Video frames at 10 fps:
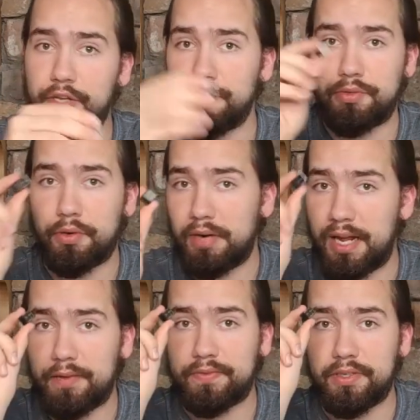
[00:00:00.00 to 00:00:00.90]
You don't
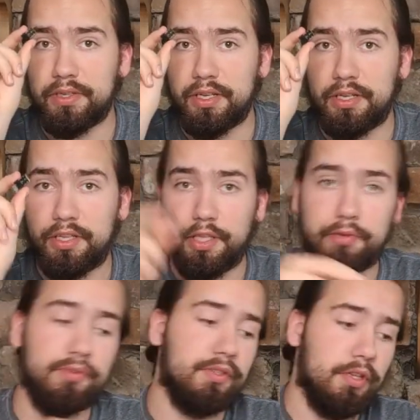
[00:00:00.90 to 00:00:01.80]
have to
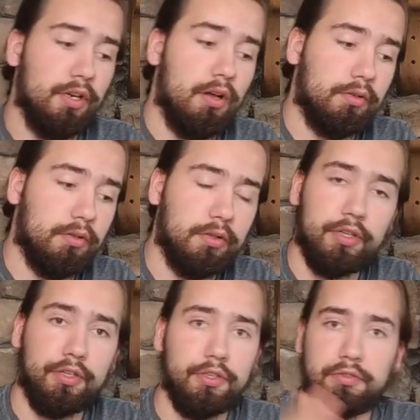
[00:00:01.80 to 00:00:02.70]
use the dongle.
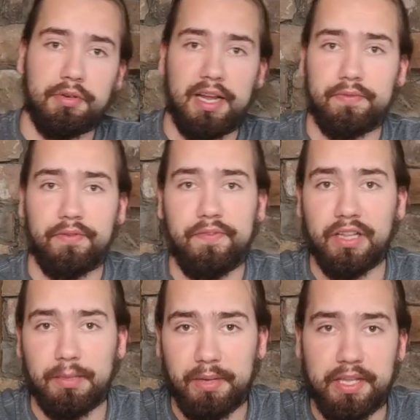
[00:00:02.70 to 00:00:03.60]
You don't have to
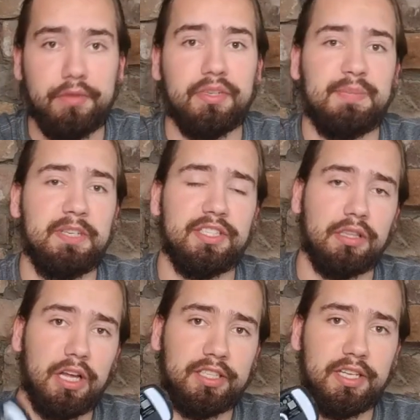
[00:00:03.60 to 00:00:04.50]
fill up a USB
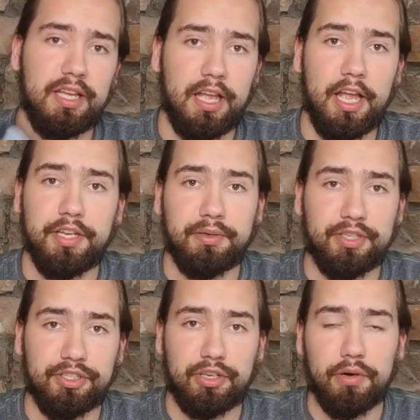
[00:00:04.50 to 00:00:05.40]
slot, and you
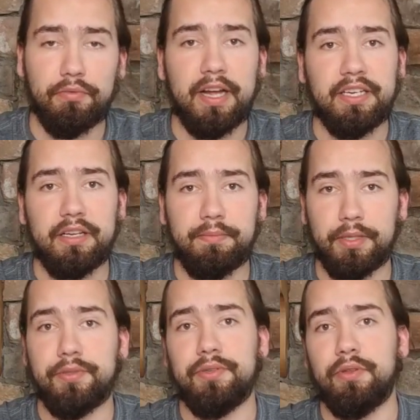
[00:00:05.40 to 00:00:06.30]
can just go right
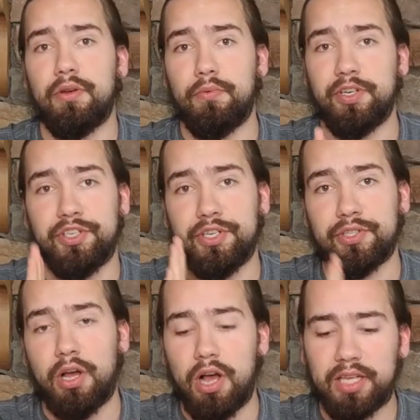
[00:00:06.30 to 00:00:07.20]
Bluetooth, which
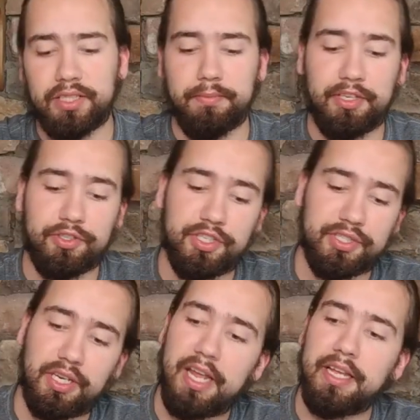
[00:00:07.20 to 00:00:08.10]
is awesome. There's
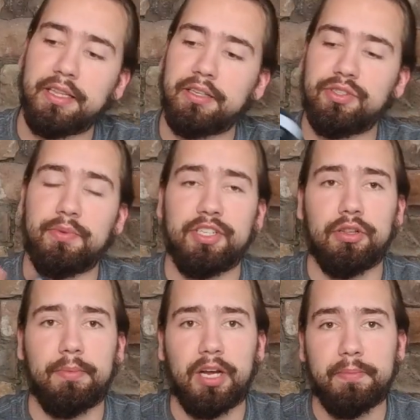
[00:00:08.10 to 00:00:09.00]
just a little switch on
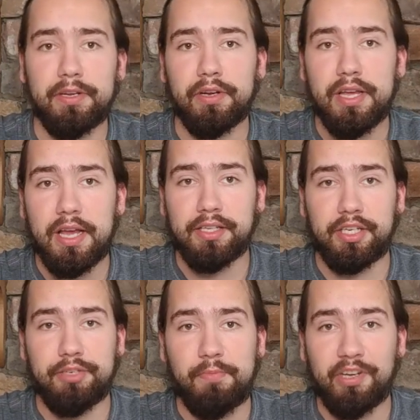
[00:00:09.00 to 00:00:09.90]
the bottom here, as
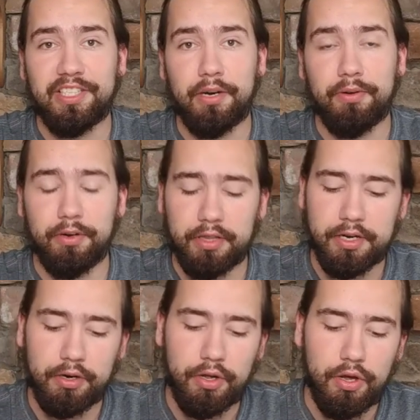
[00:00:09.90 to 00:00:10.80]
I pointed out
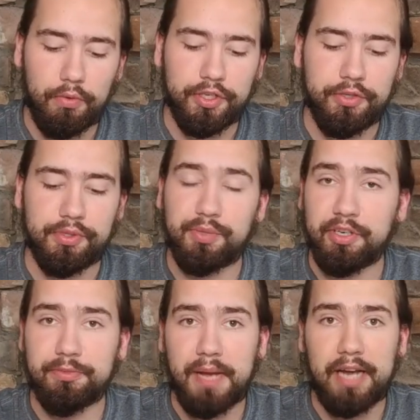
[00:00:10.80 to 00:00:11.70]
earlier, which you
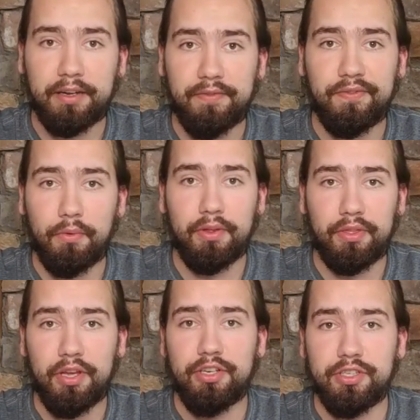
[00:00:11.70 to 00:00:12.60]
switch back and forth
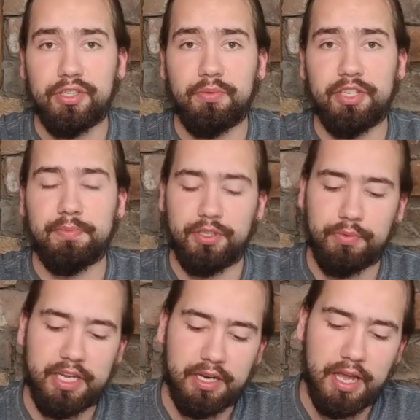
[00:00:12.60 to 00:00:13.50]
to switch
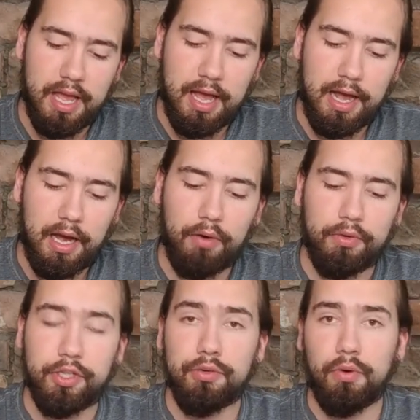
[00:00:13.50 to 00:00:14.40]
between how
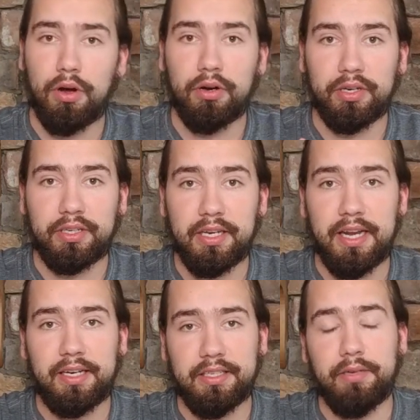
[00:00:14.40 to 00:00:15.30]
you are
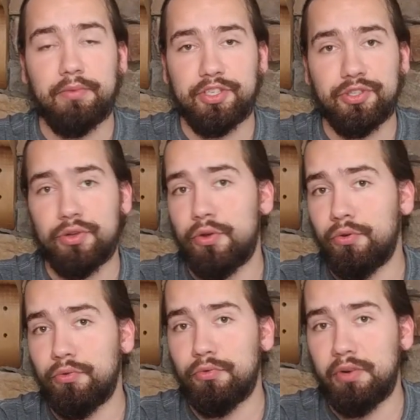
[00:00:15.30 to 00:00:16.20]
connecting, which is
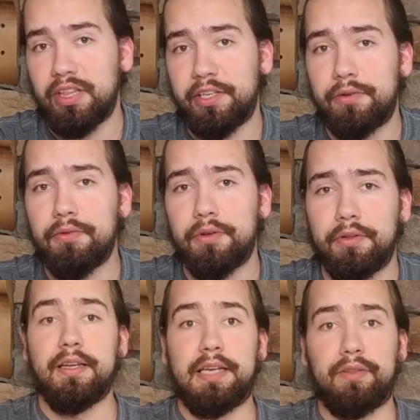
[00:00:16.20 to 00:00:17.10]
really cool.
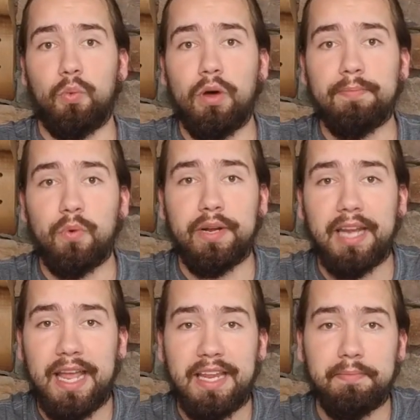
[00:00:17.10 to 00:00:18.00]
Now the
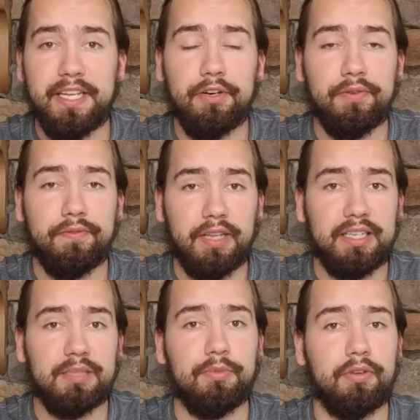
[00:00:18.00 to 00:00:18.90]
1.8 meter
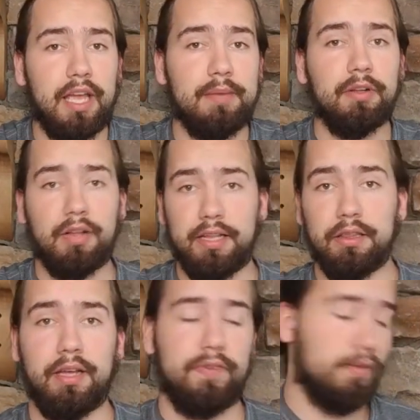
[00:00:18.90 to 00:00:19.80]
flexible cable, I
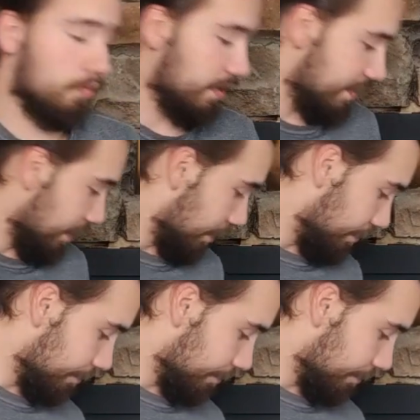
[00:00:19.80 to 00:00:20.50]
love it. One second.